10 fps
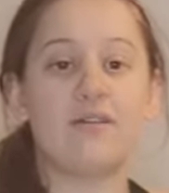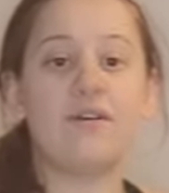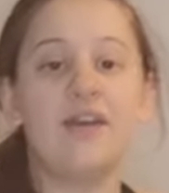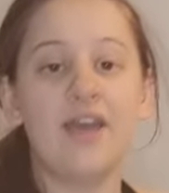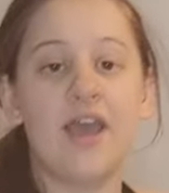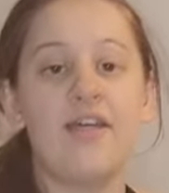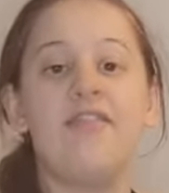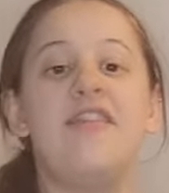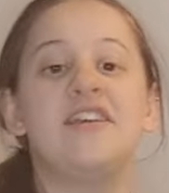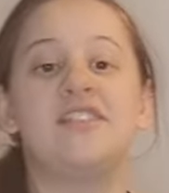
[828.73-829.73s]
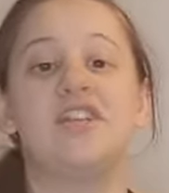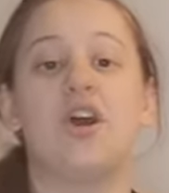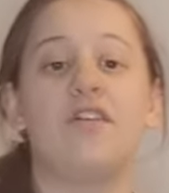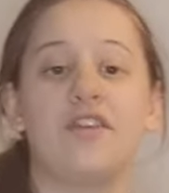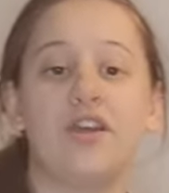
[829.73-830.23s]
out this
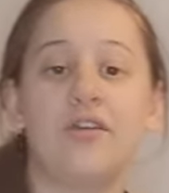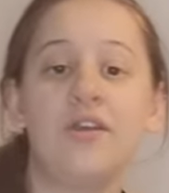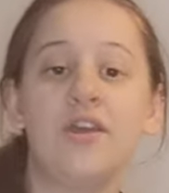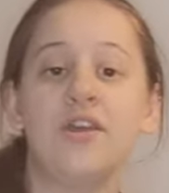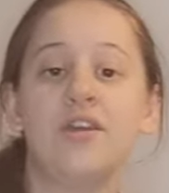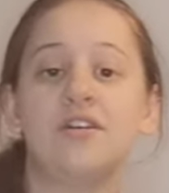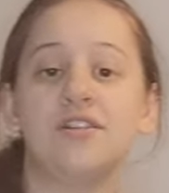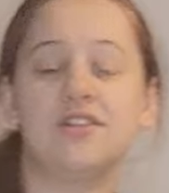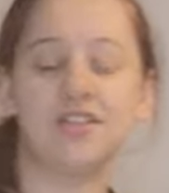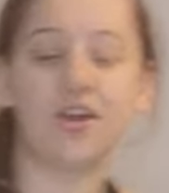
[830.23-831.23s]
scenario because the